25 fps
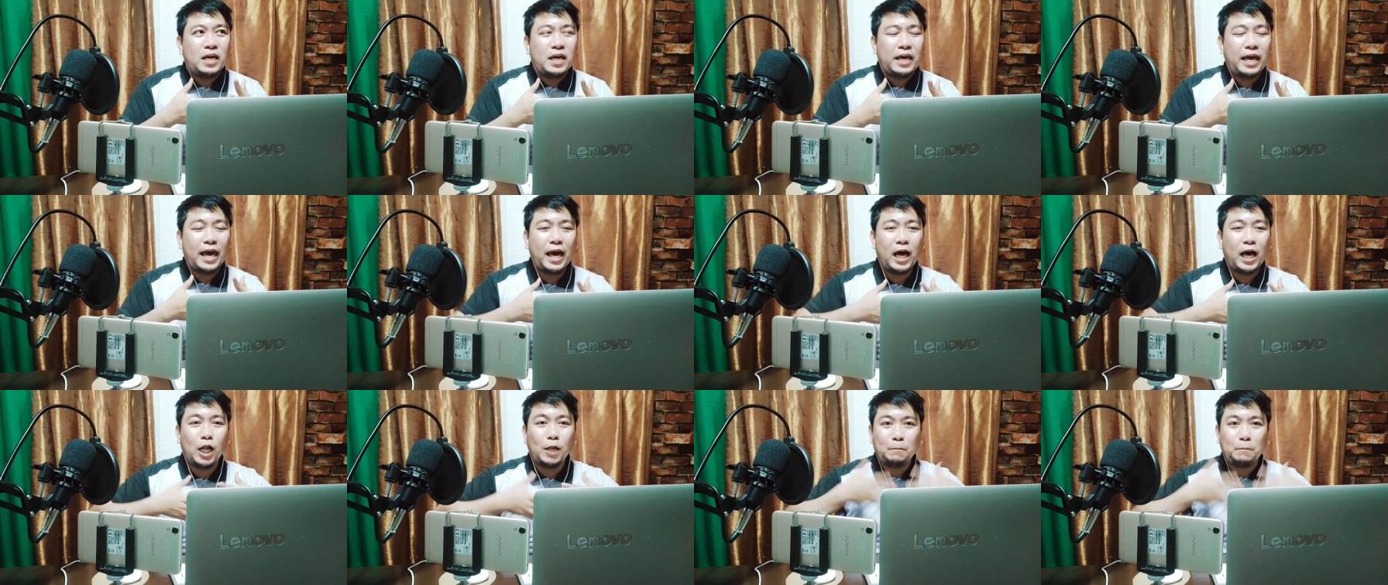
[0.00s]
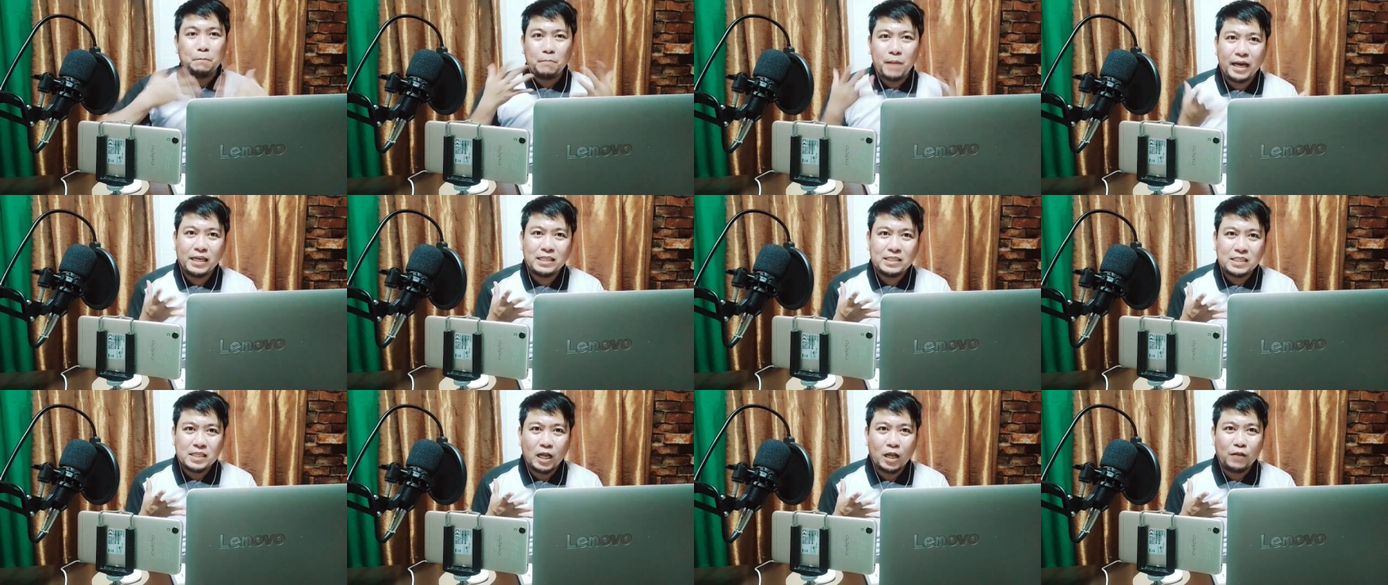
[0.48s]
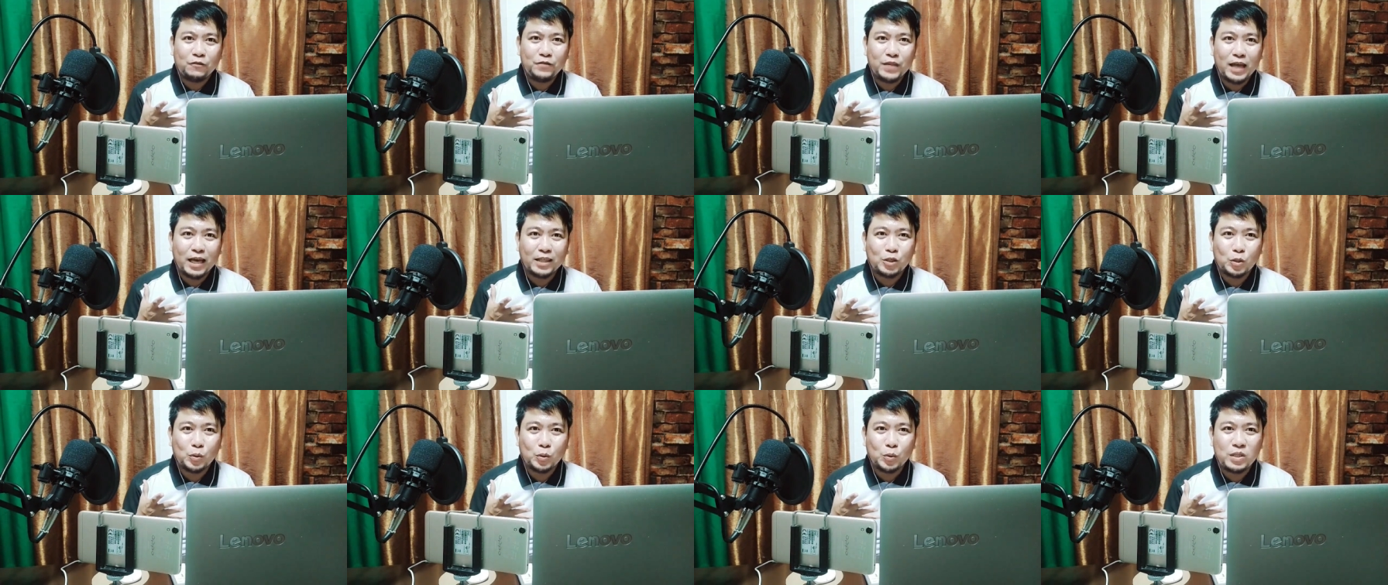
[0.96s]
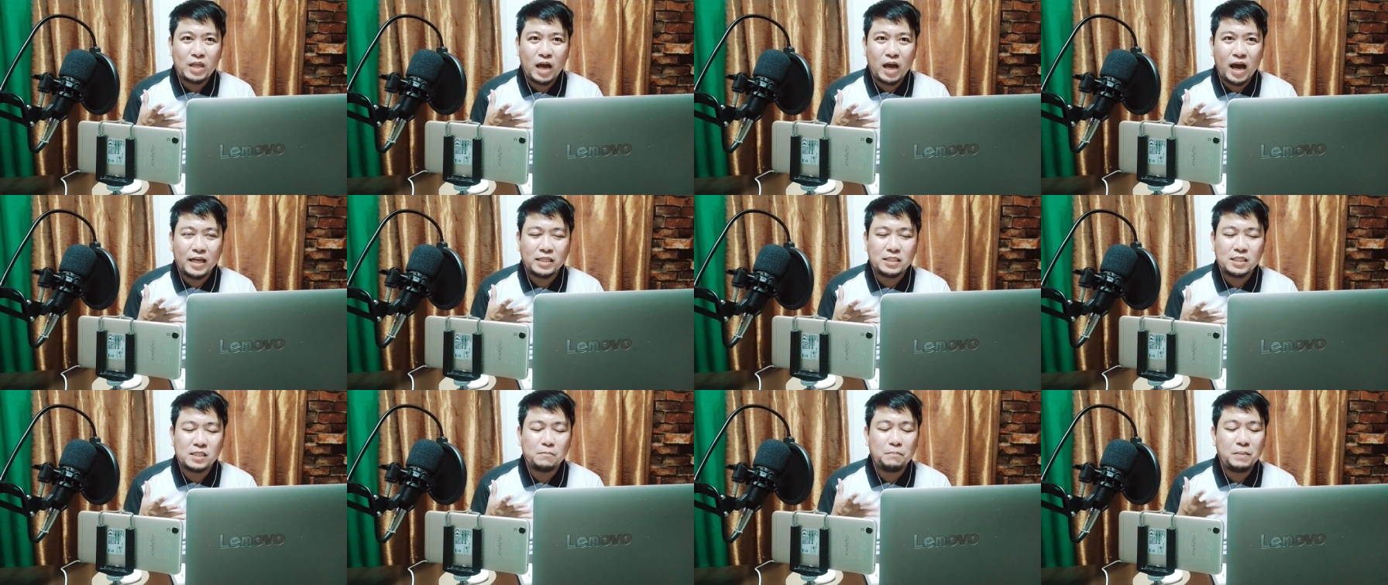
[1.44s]
help myself not to
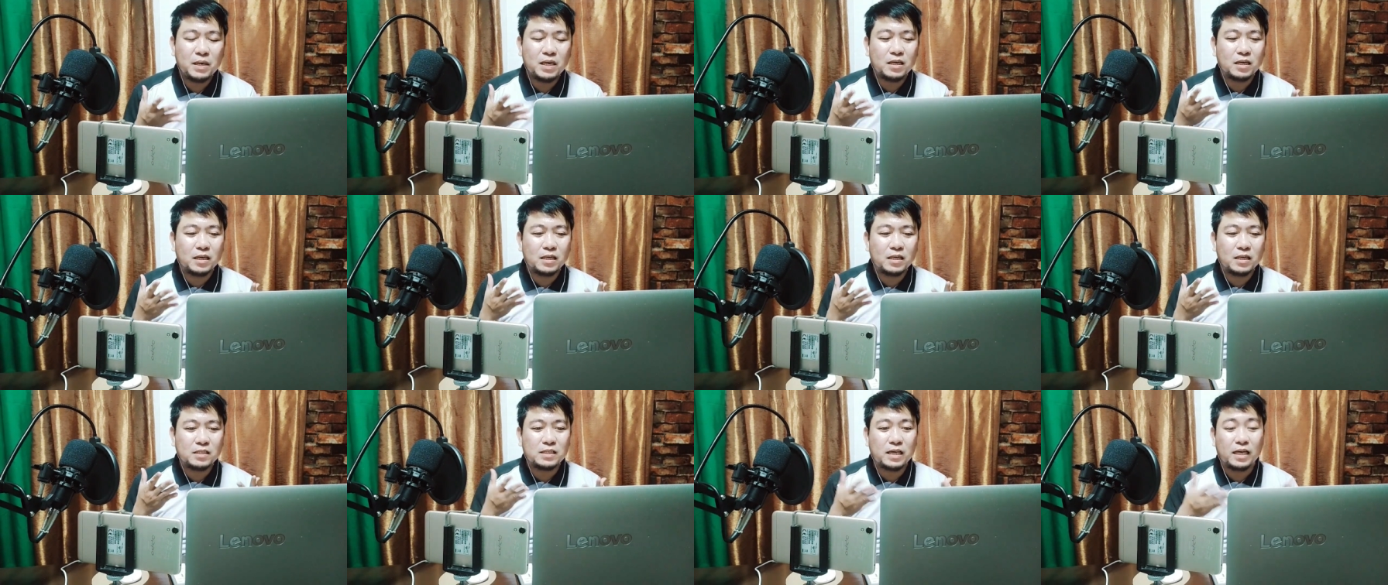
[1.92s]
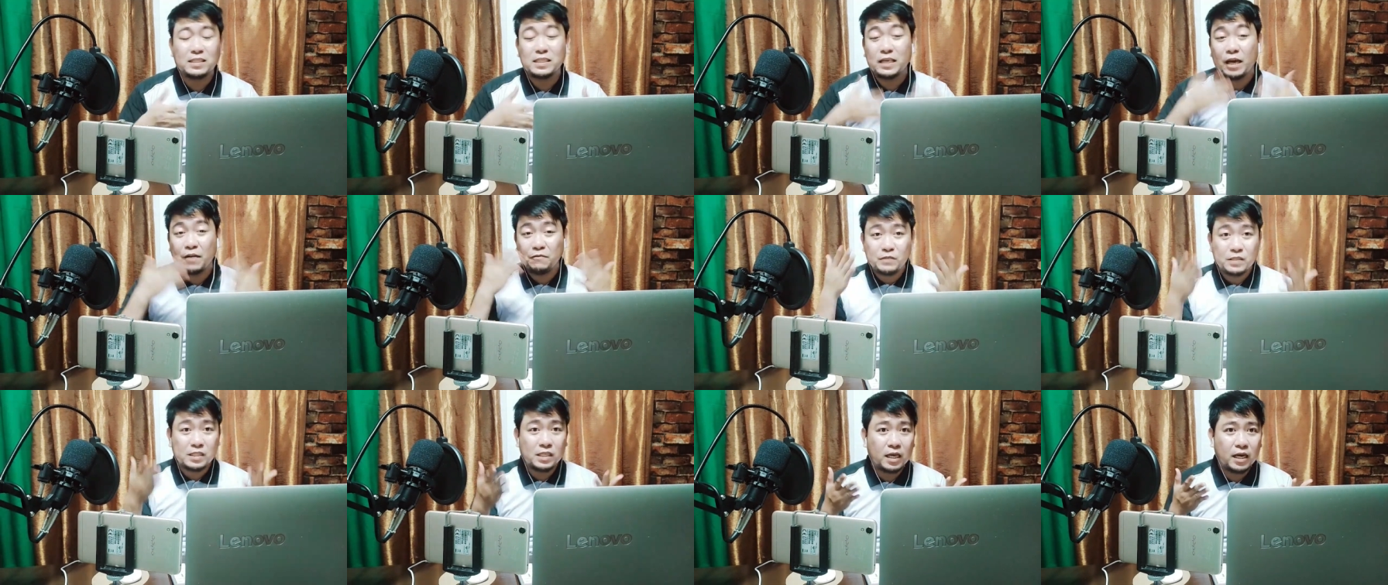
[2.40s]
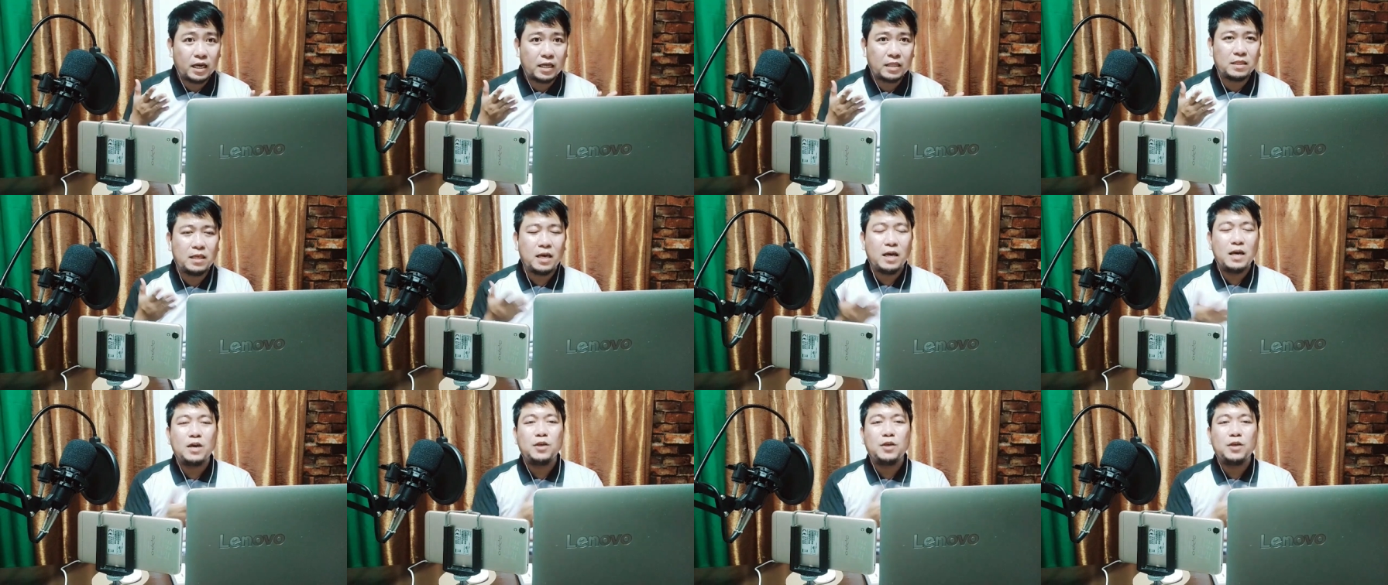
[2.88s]
dance because, as I've said,